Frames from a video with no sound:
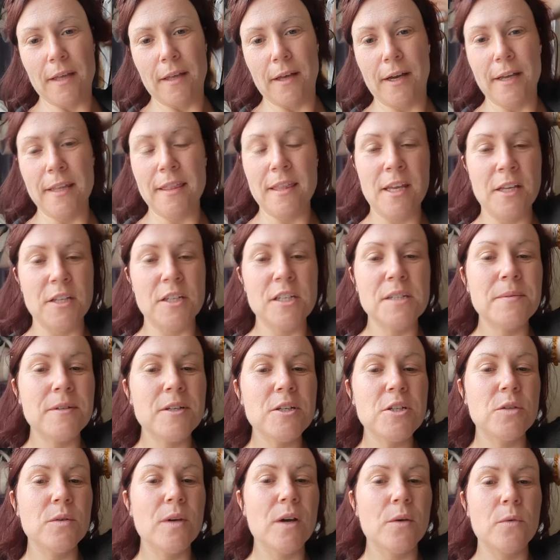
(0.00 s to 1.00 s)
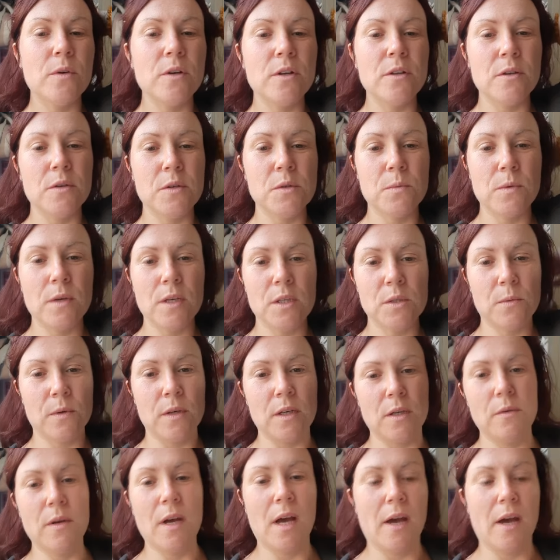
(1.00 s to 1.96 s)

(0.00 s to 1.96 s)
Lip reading: I think just because you have one of those weeks where you